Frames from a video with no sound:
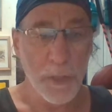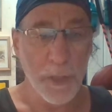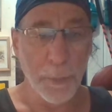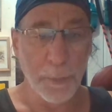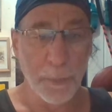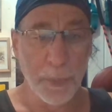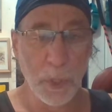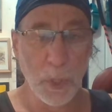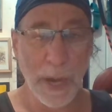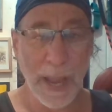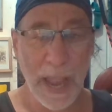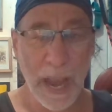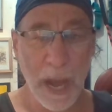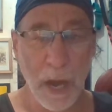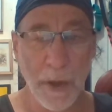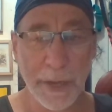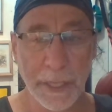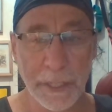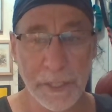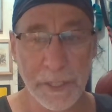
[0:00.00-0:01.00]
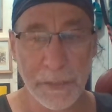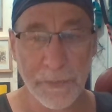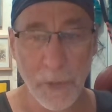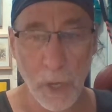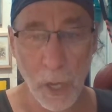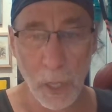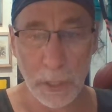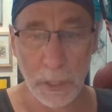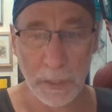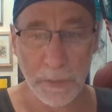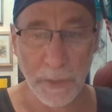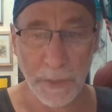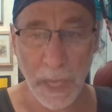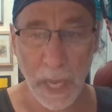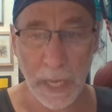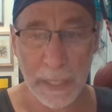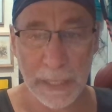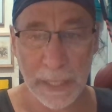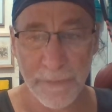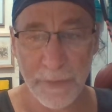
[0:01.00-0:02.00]
The pure arrogance of calling the
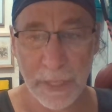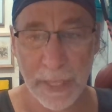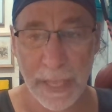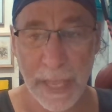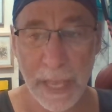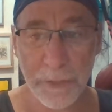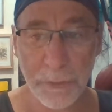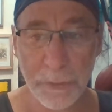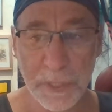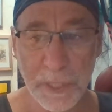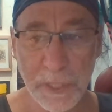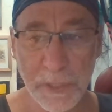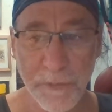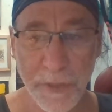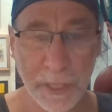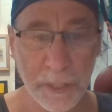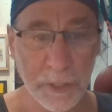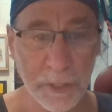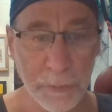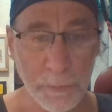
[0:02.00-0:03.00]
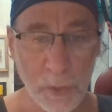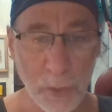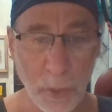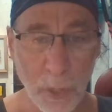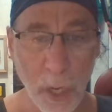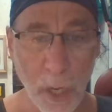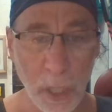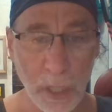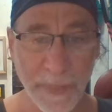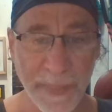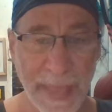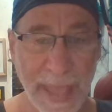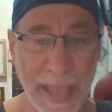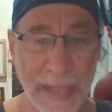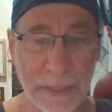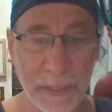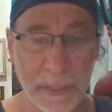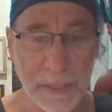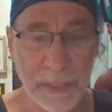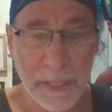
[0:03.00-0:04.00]
9/11 casualties victims, or calling the
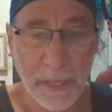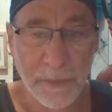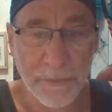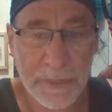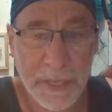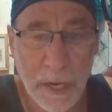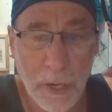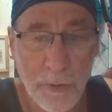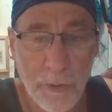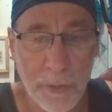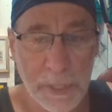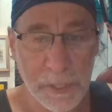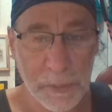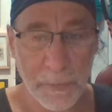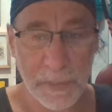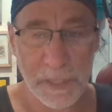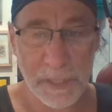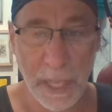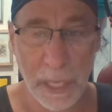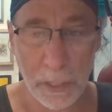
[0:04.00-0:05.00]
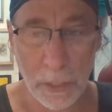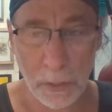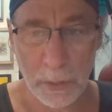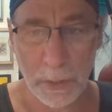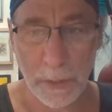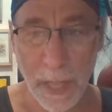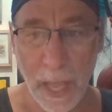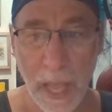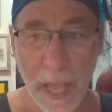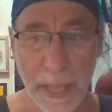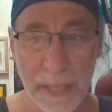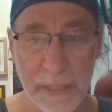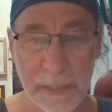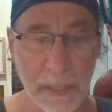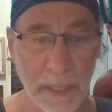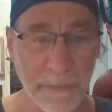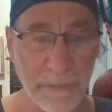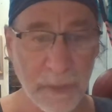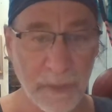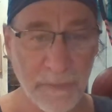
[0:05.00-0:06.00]
act itself terrorism, is not only the
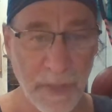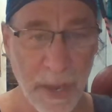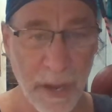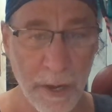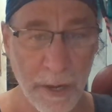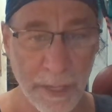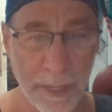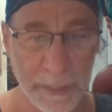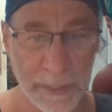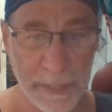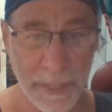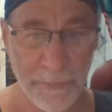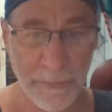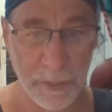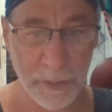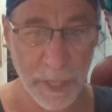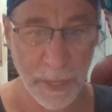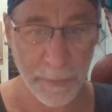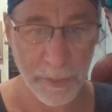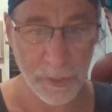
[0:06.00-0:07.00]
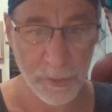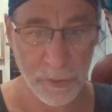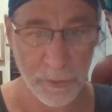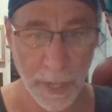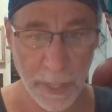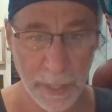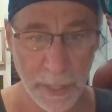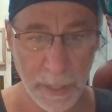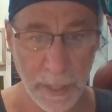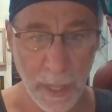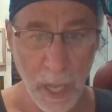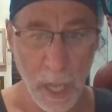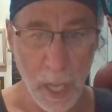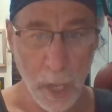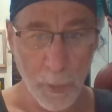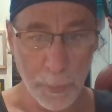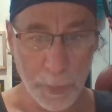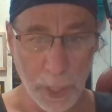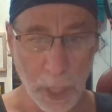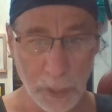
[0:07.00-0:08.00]
highest level of arrogance ever demonstrated,
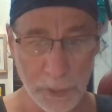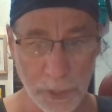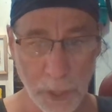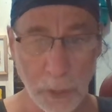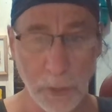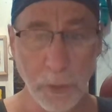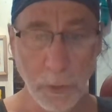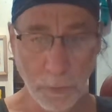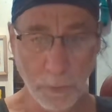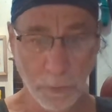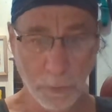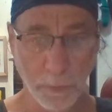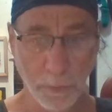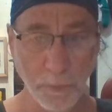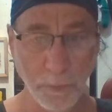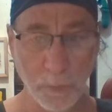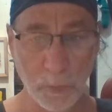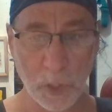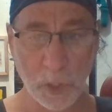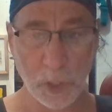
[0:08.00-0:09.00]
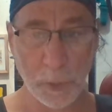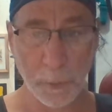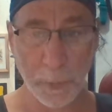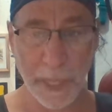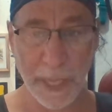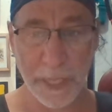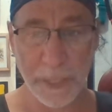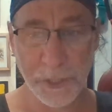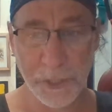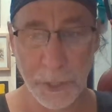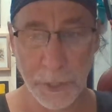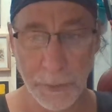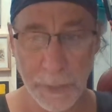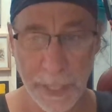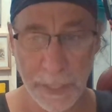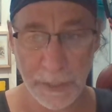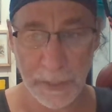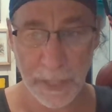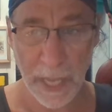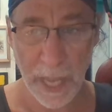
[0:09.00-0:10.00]
but also displays the
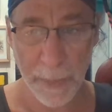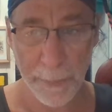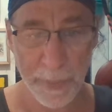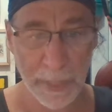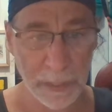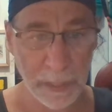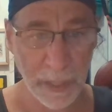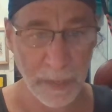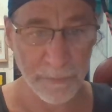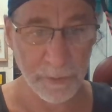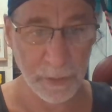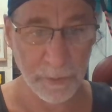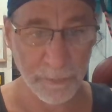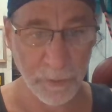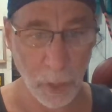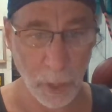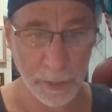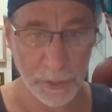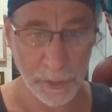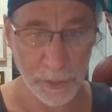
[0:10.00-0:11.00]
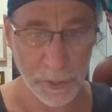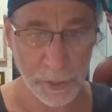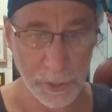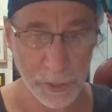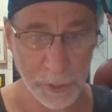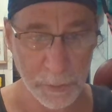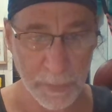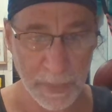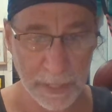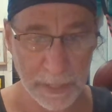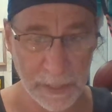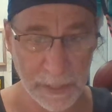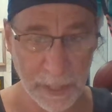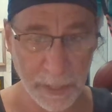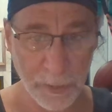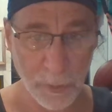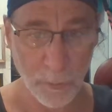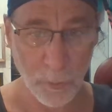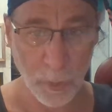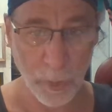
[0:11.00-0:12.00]
unique type and level of narcissism that is
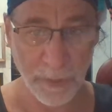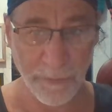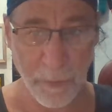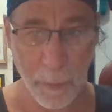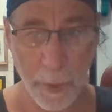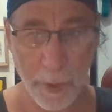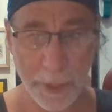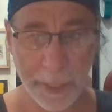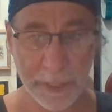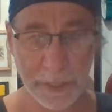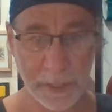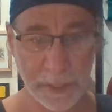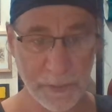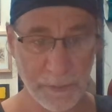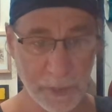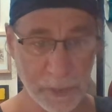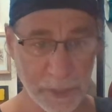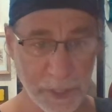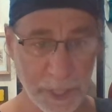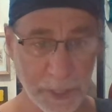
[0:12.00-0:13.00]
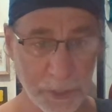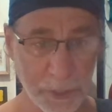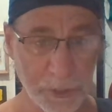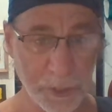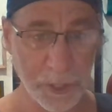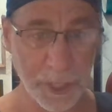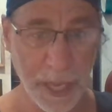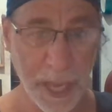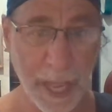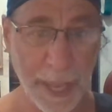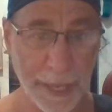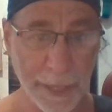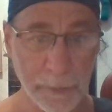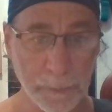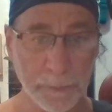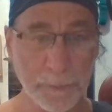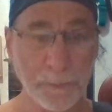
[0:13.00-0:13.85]
at the root of American civilization today.